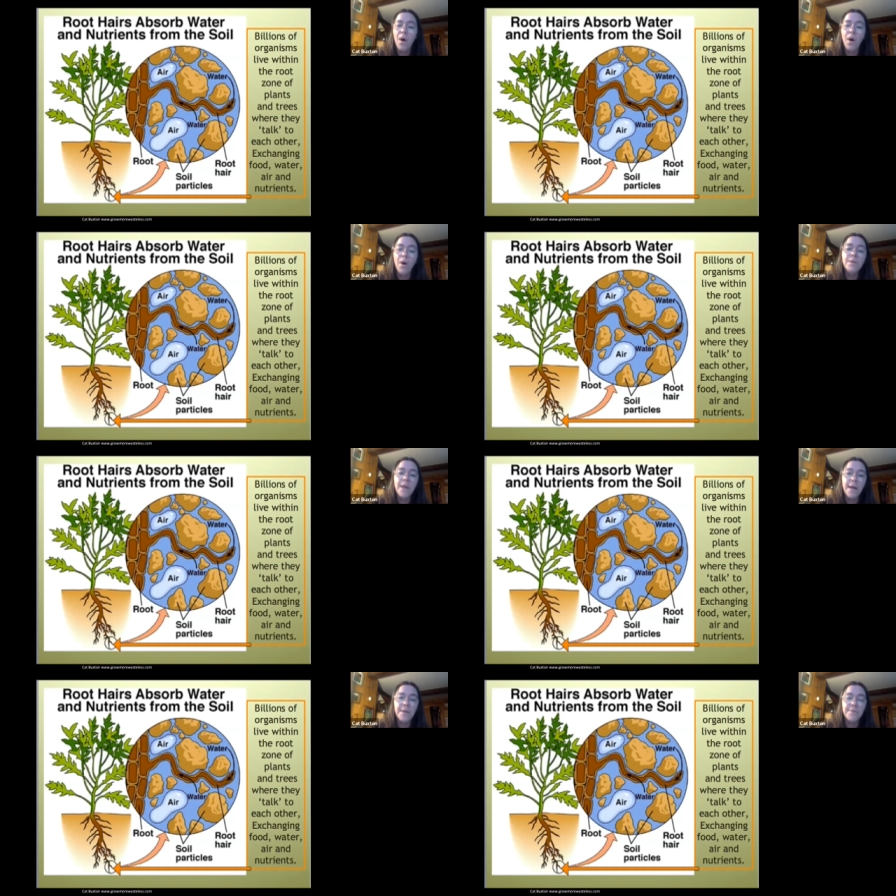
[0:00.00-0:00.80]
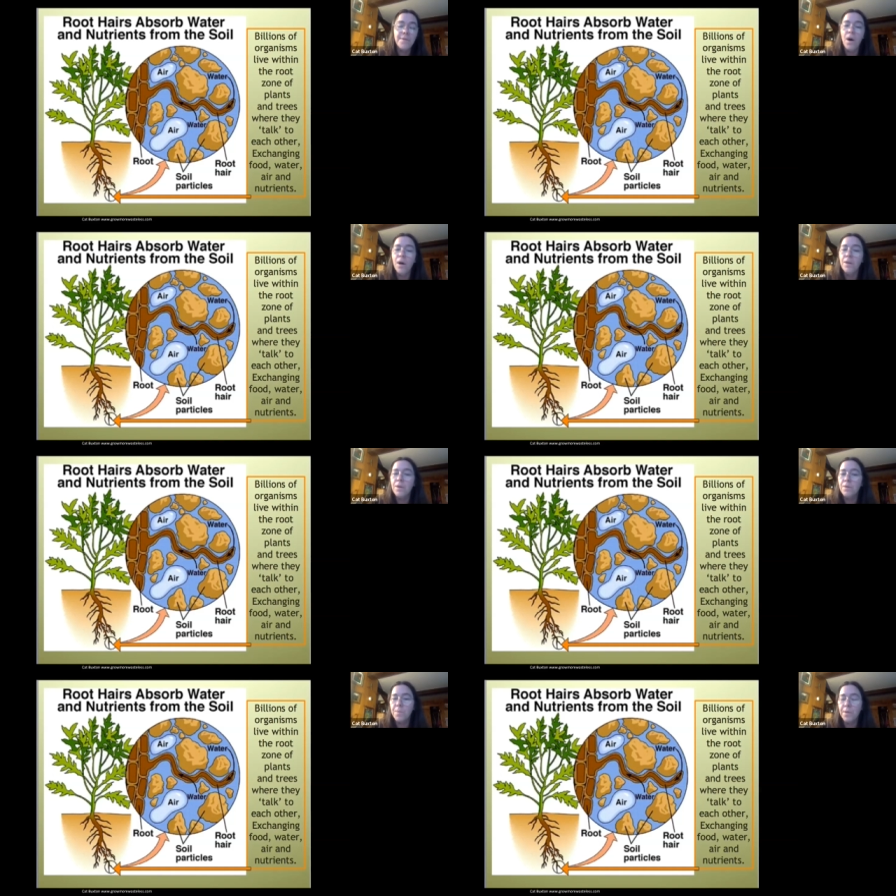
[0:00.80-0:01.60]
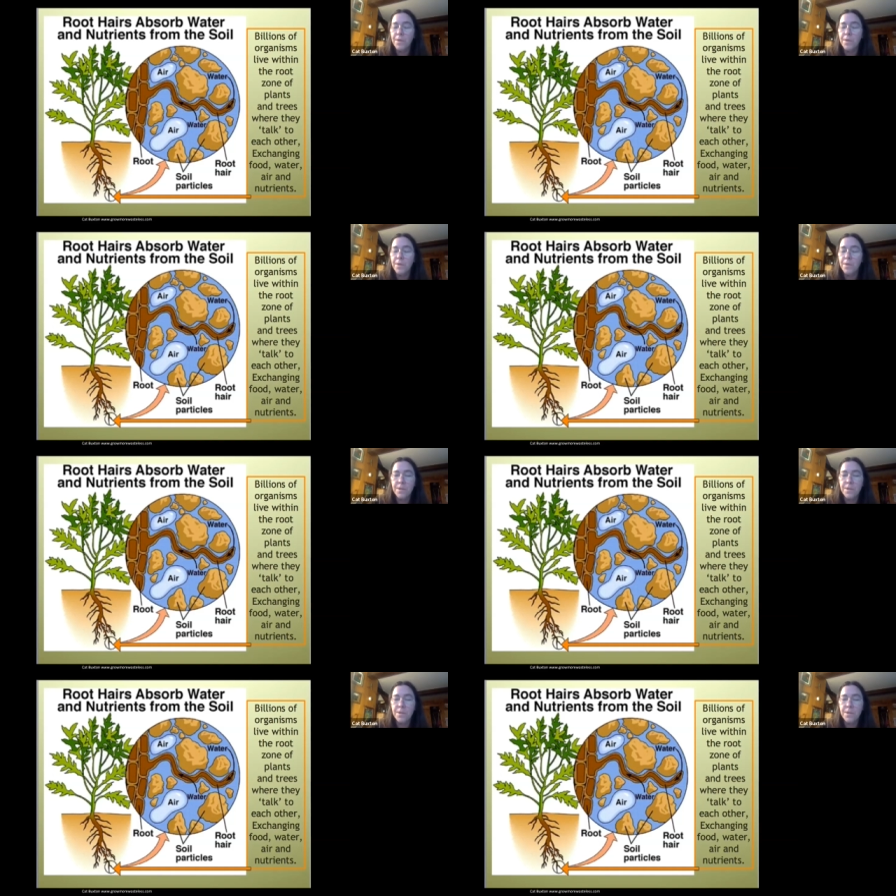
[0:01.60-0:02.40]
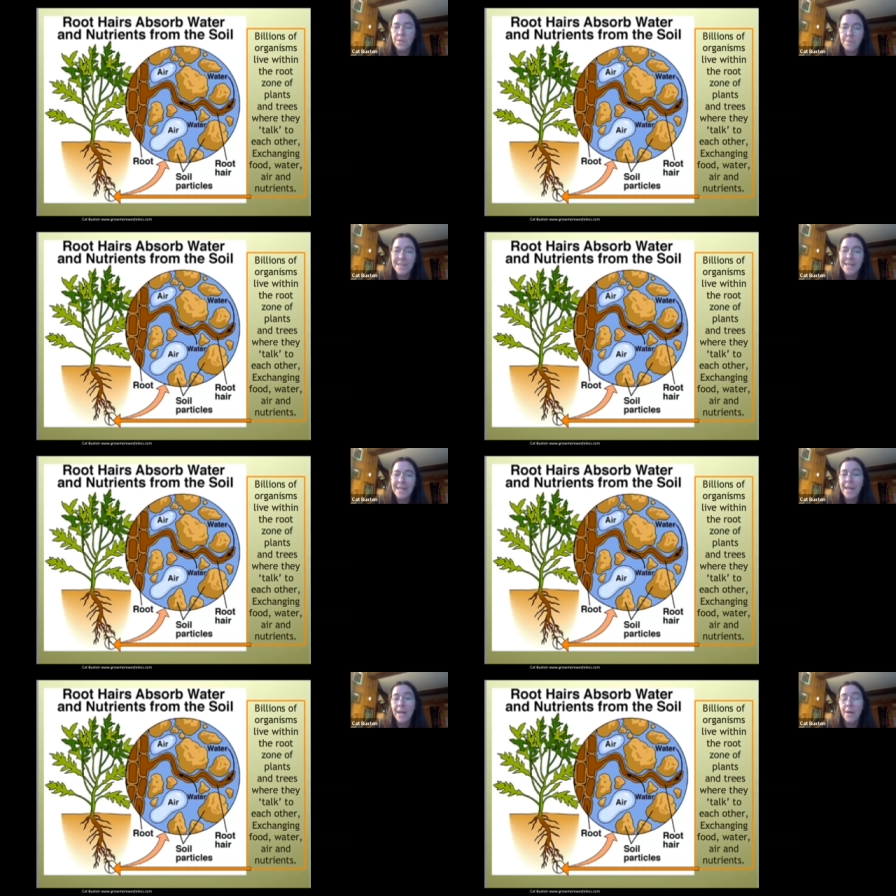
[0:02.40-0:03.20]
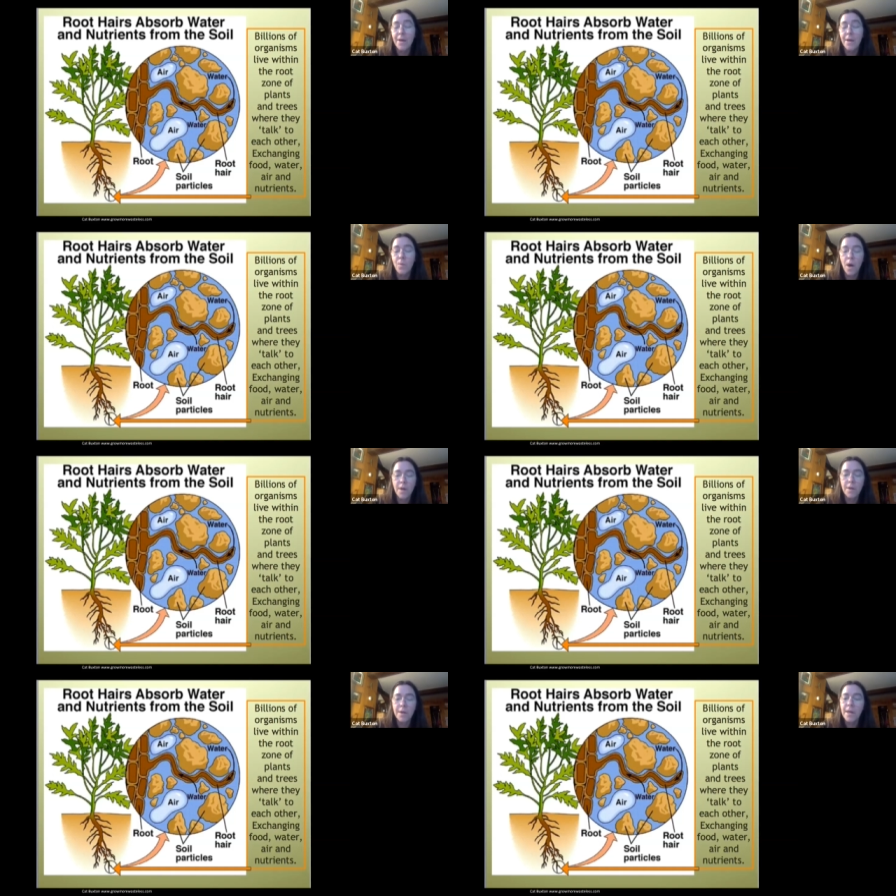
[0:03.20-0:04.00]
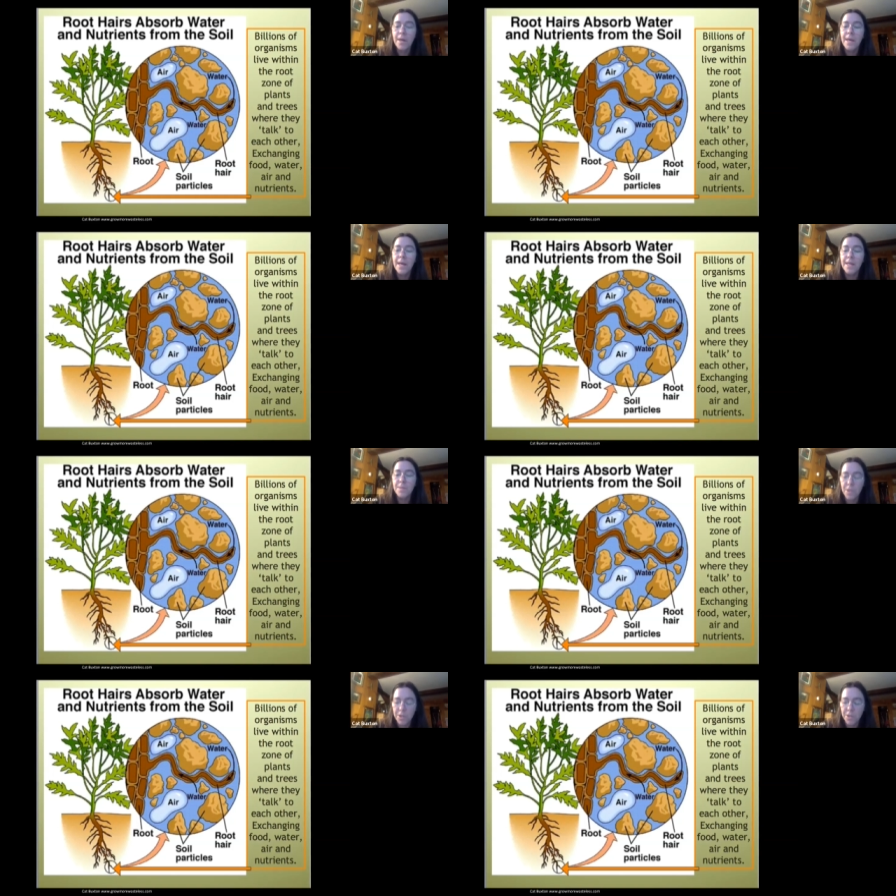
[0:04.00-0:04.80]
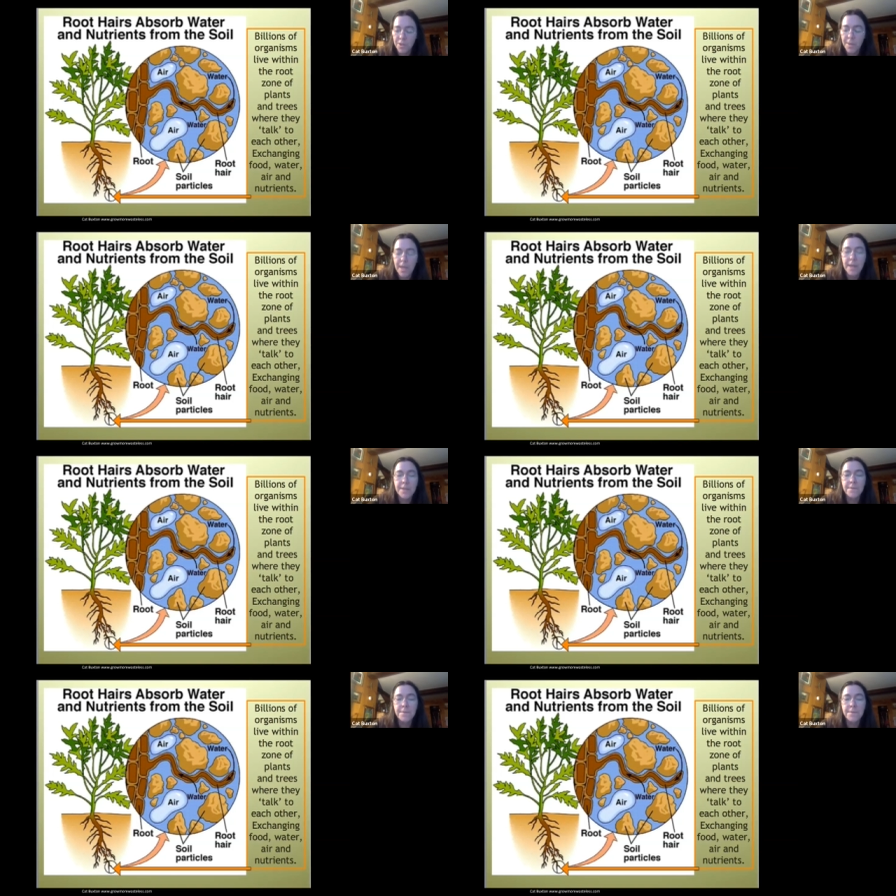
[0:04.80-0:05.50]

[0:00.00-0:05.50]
All life, all those billions of organisms need air and water as much as you and I do.